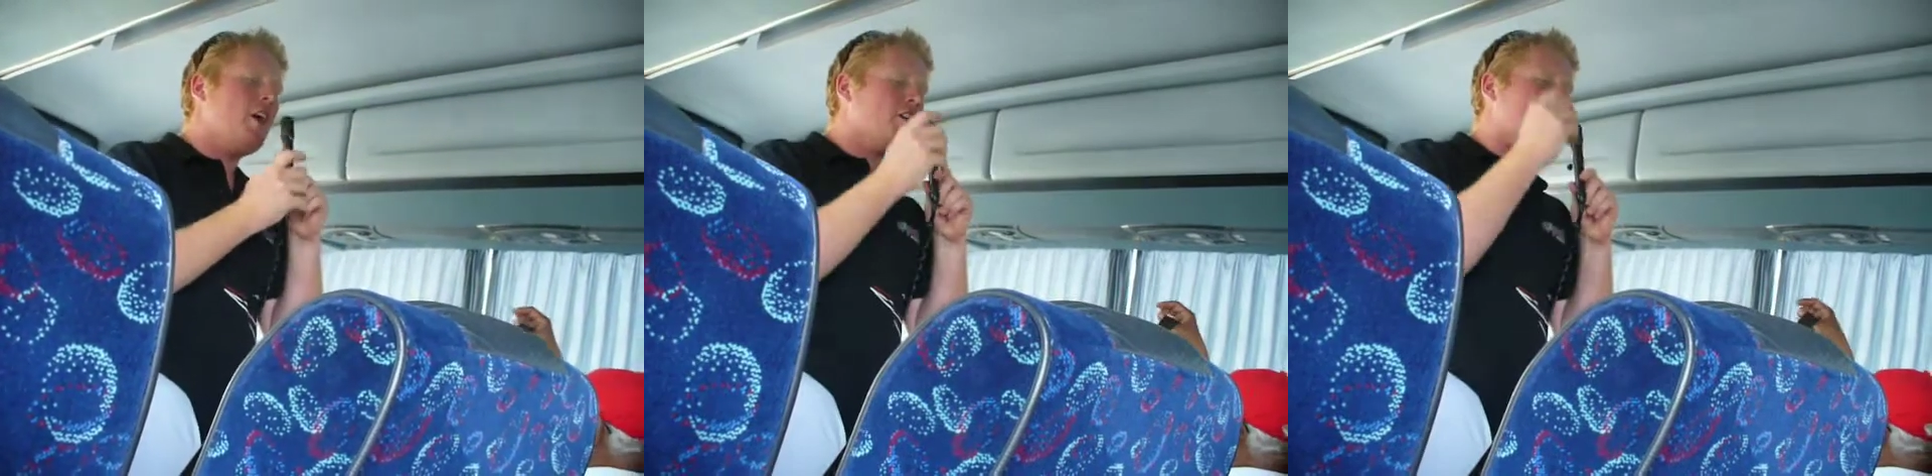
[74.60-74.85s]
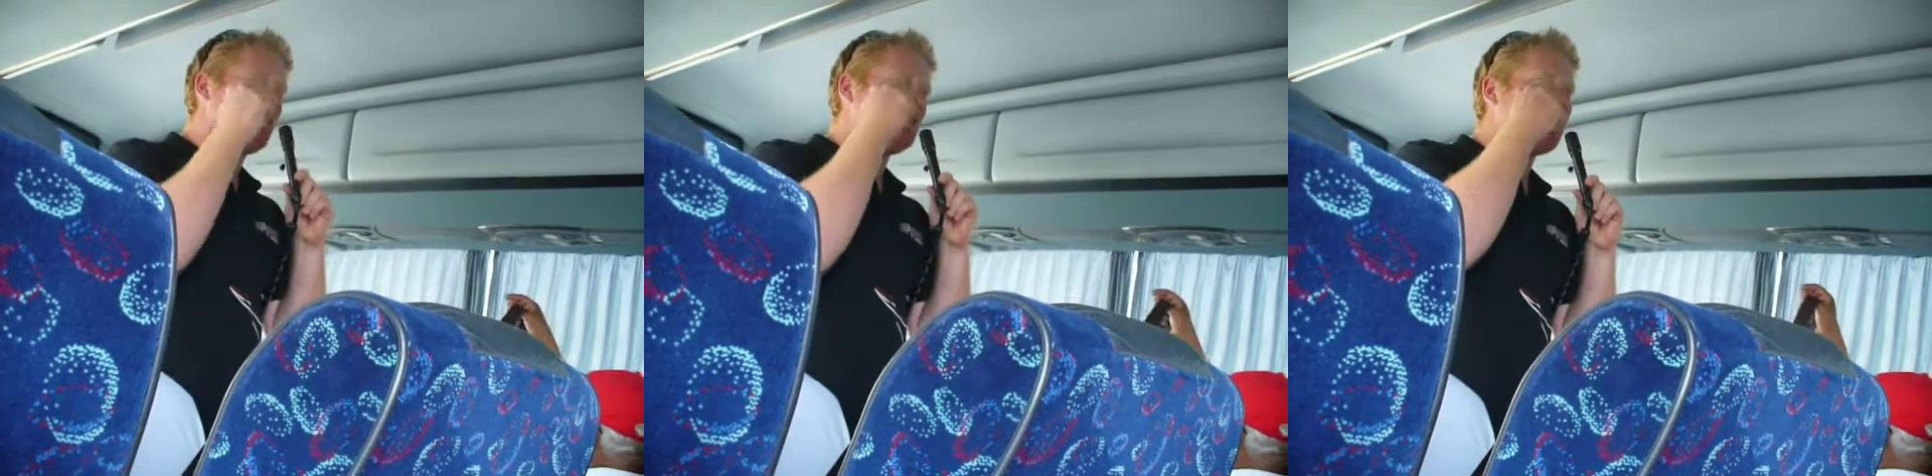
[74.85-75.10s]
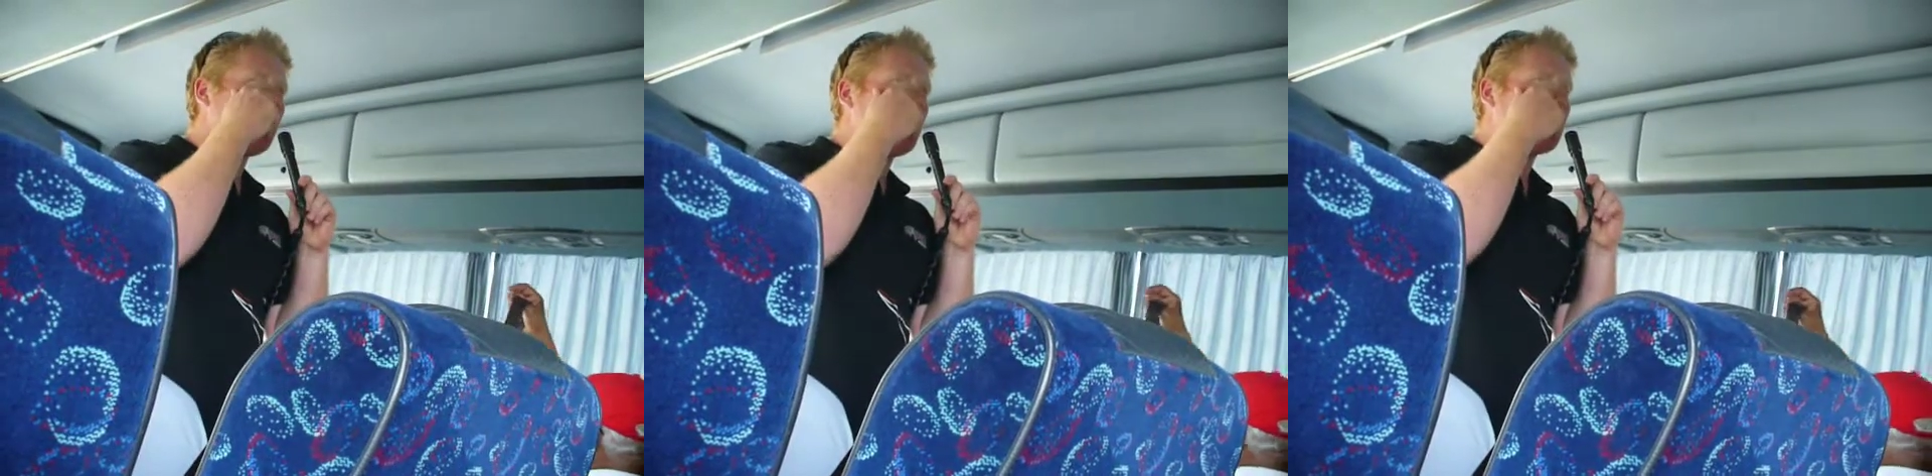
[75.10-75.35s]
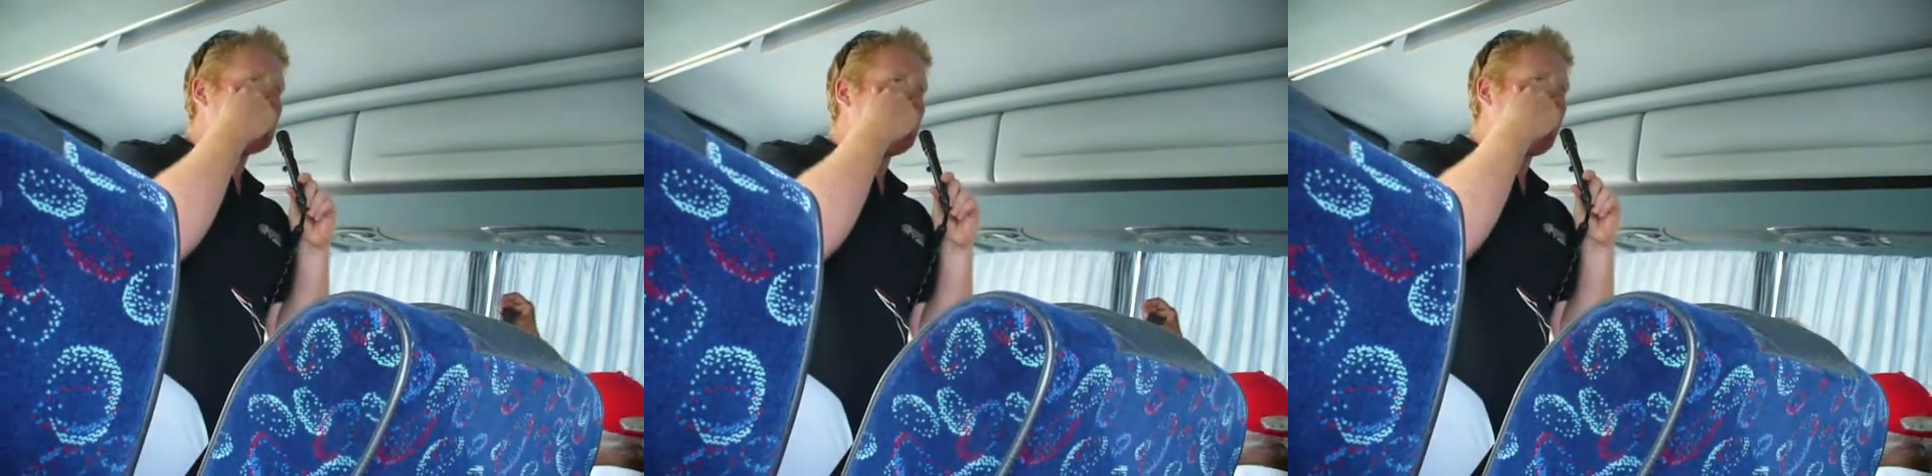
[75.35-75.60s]
So what they've
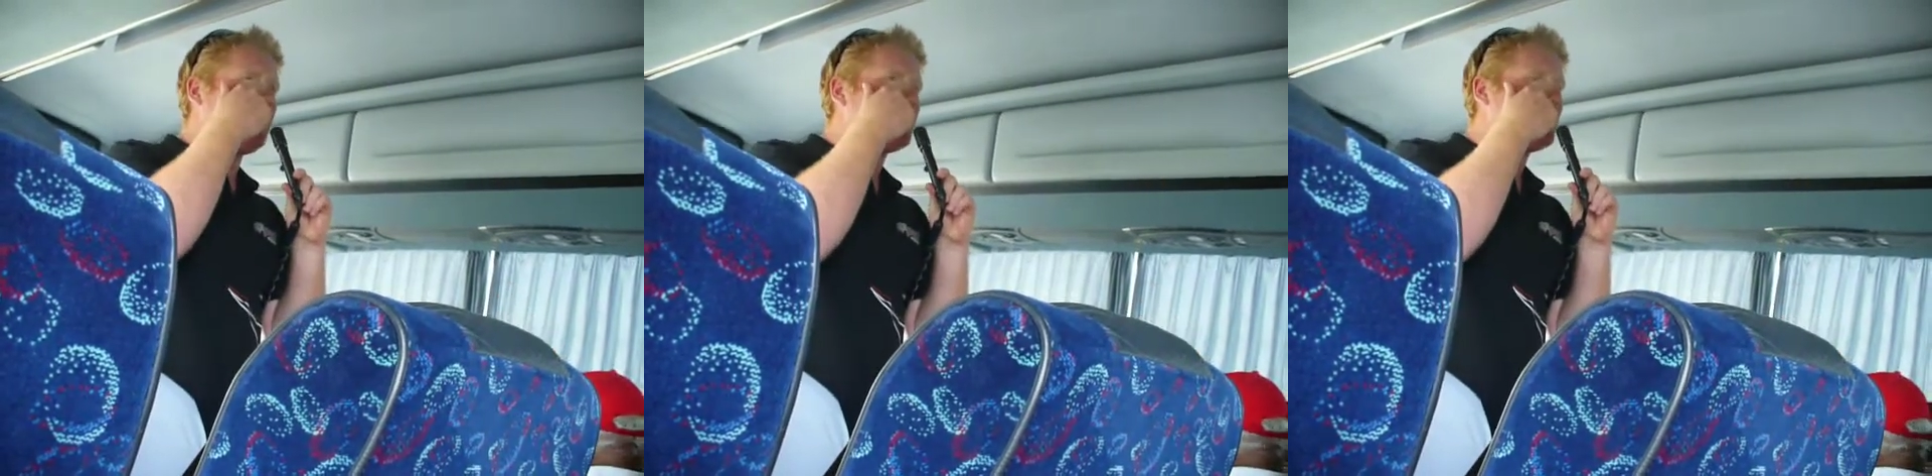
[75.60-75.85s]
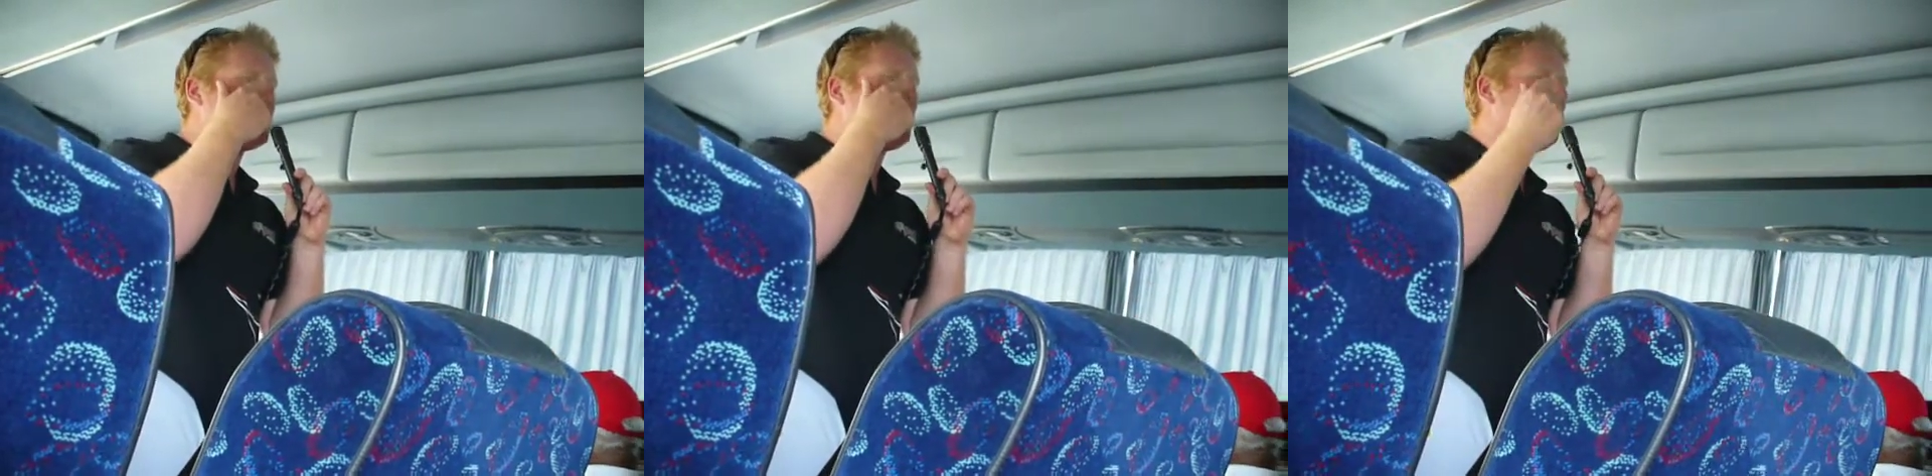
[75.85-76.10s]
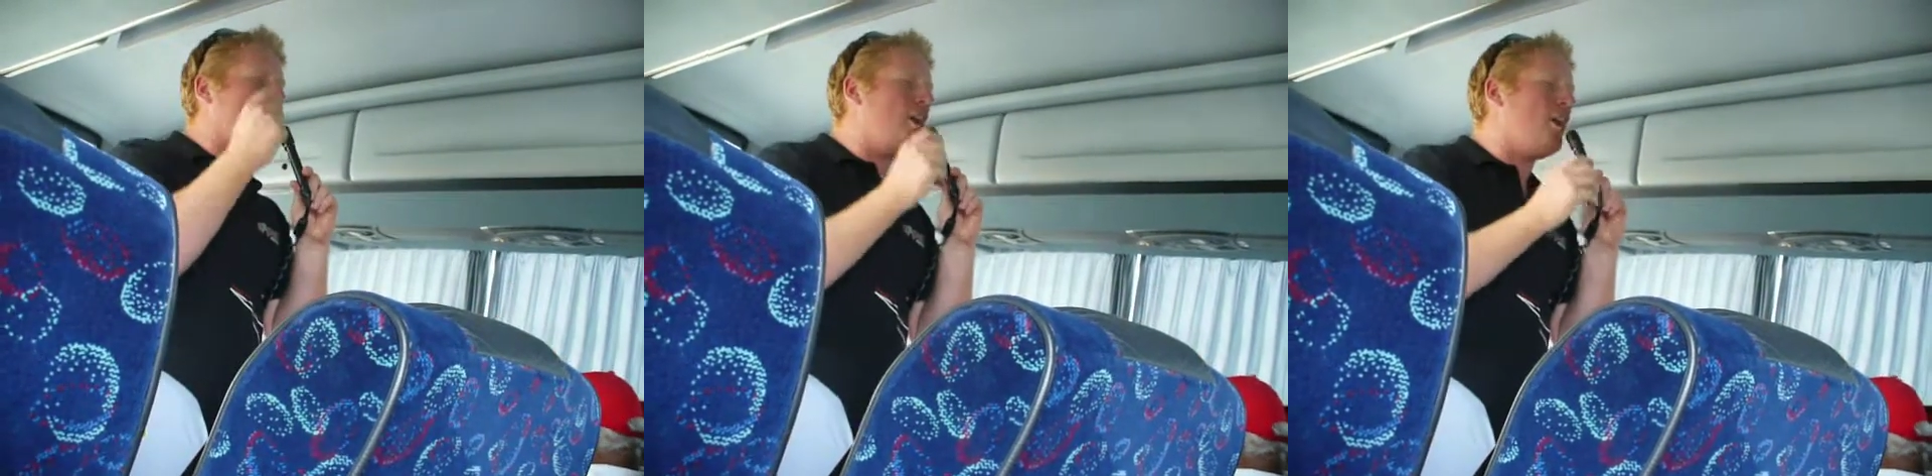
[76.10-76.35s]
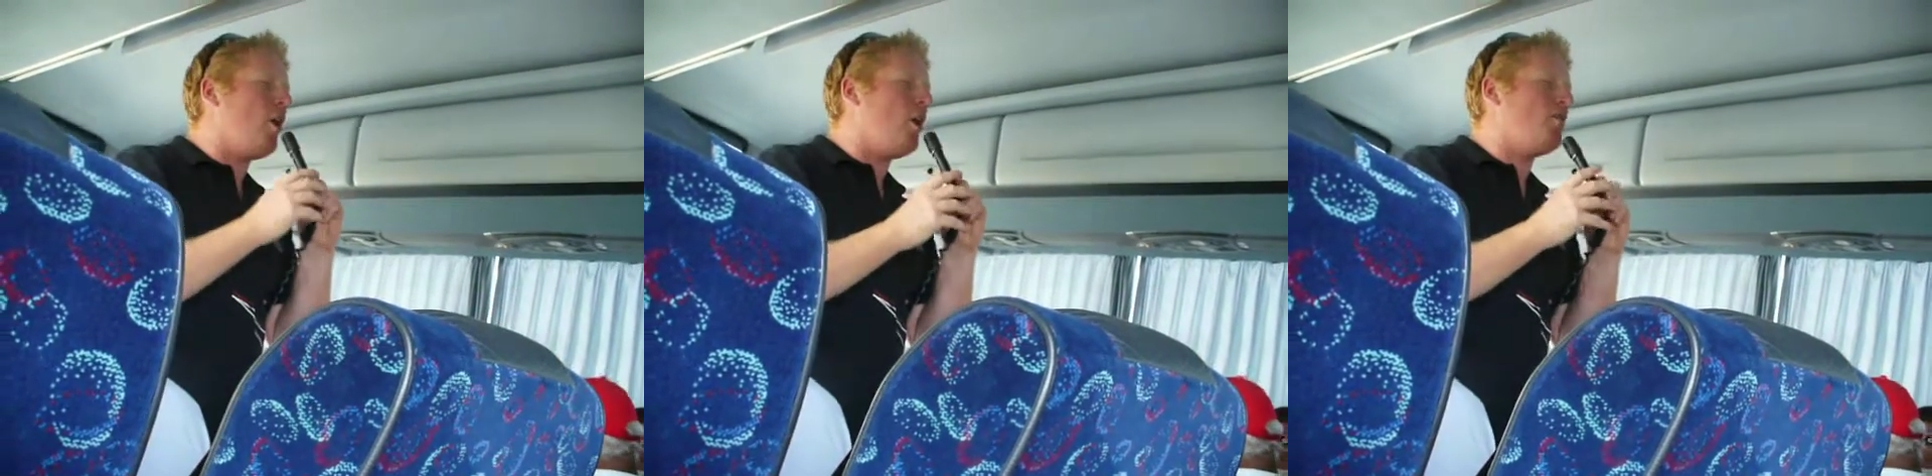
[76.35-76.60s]
actually managed to do
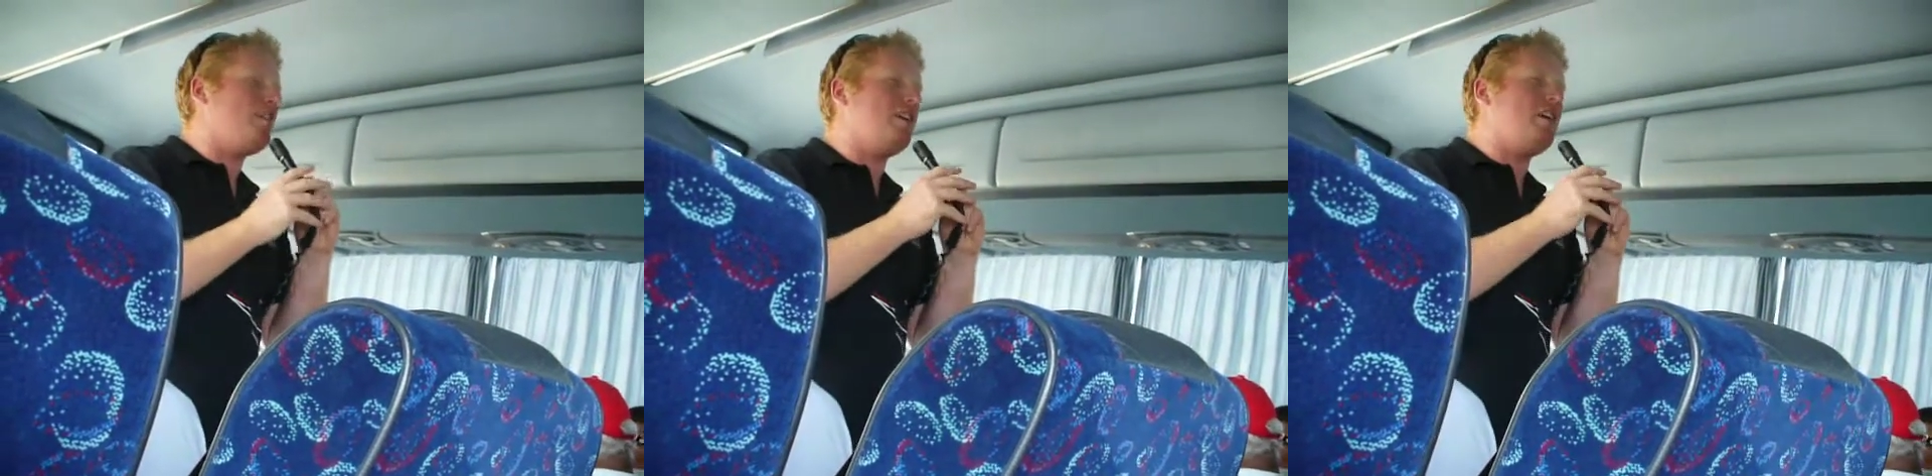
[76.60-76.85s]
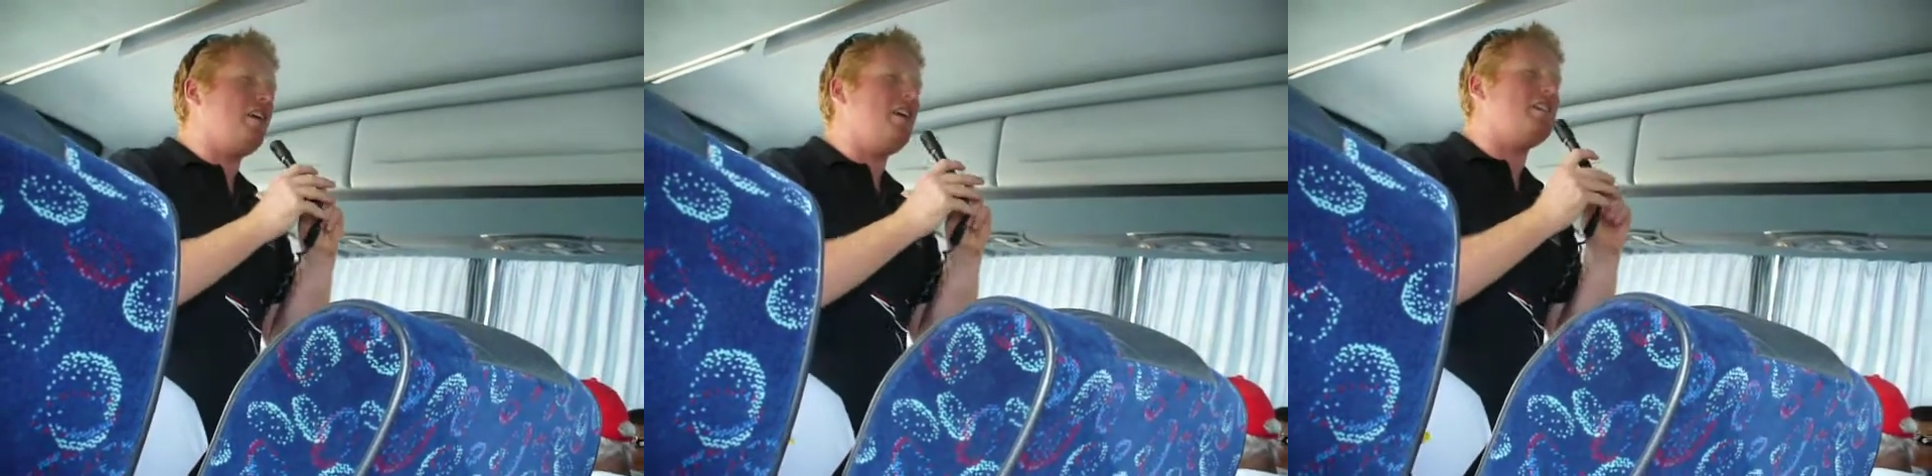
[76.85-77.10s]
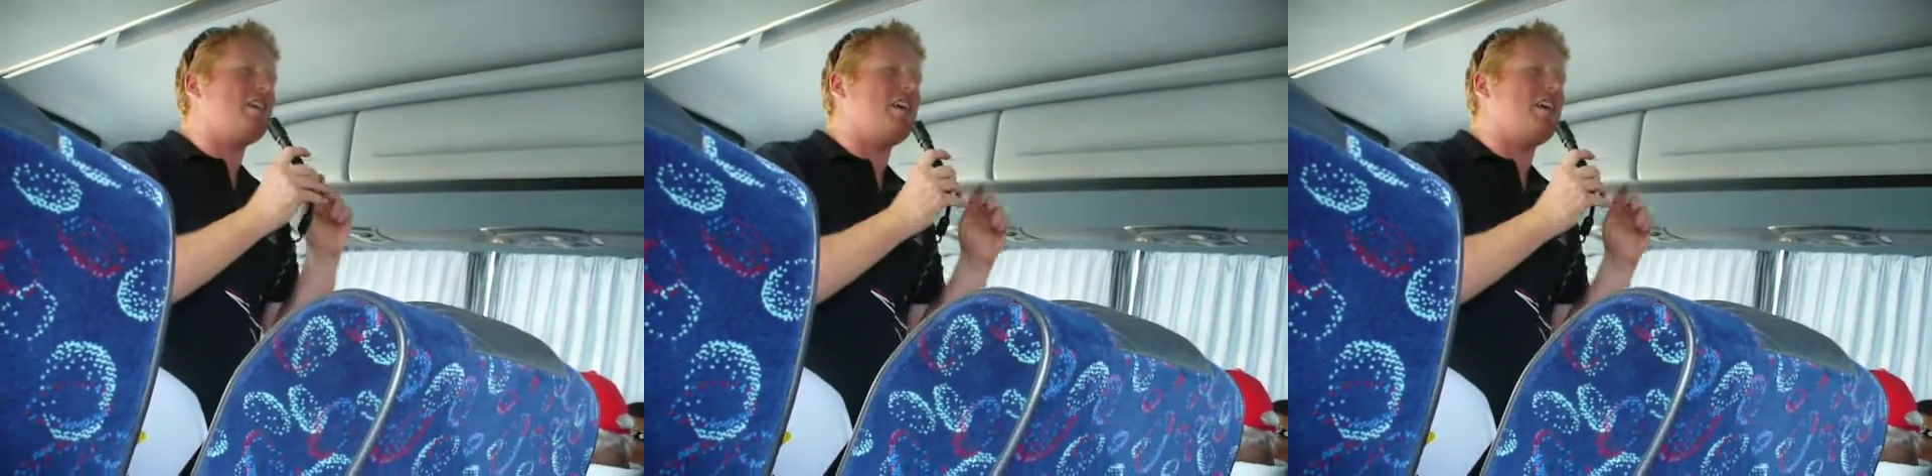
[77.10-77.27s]
here over the years